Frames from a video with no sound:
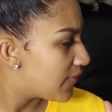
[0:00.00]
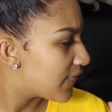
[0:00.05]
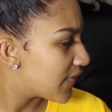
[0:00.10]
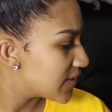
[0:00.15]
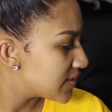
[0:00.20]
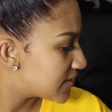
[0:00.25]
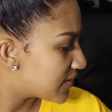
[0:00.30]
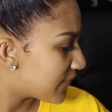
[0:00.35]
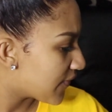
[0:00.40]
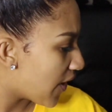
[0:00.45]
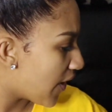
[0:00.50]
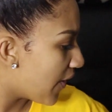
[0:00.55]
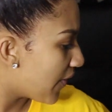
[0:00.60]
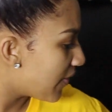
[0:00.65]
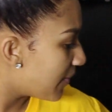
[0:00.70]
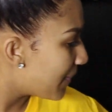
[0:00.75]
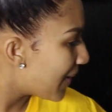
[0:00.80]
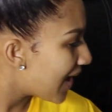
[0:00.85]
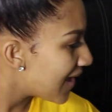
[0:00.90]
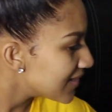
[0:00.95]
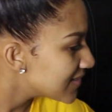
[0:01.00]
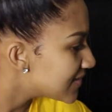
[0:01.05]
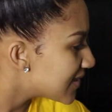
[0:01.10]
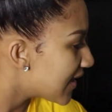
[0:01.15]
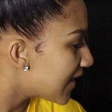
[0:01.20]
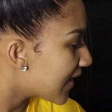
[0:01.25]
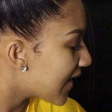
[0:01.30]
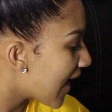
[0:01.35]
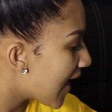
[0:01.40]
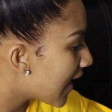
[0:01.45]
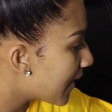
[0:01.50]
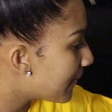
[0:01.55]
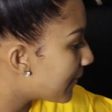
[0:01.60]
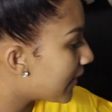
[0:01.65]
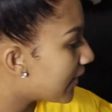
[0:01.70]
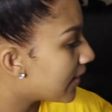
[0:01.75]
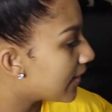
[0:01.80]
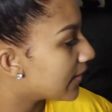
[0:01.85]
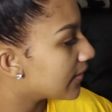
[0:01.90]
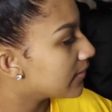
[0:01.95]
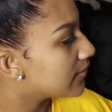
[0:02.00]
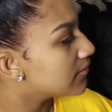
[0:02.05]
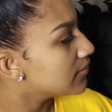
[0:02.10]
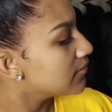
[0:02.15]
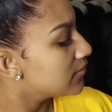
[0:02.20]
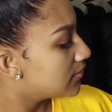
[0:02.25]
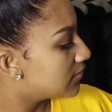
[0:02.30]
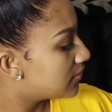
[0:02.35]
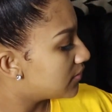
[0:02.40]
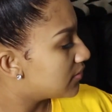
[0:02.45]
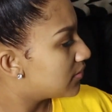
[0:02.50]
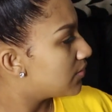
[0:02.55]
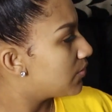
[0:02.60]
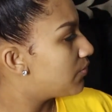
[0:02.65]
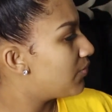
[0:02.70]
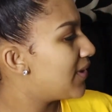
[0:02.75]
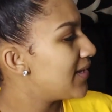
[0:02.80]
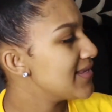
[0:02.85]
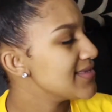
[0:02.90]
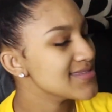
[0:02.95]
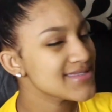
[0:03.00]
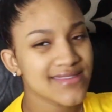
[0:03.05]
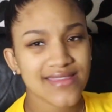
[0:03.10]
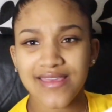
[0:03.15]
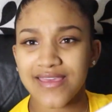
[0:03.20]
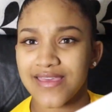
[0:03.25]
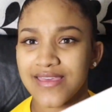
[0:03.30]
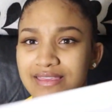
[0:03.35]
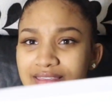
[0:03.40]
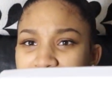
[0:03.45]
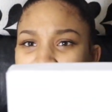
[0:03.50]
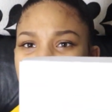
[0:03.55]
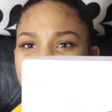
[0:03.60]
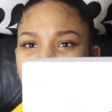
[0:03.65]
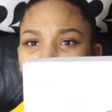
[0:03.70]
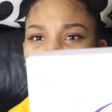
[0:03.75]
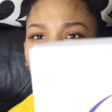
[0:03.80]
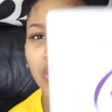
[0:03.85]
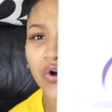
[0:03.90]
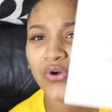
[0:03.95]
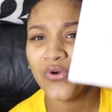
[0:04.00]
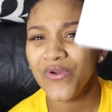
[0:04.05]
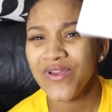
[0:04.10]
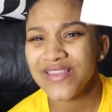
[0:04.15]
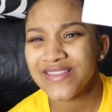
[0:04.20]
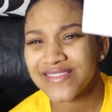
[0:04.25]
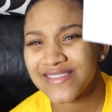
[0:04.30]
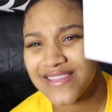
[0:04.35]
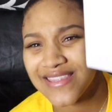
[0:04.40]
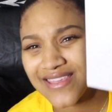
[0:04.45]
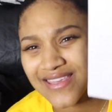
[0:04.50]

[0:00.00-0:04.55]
first of all, the box that it came in, what is this? Who is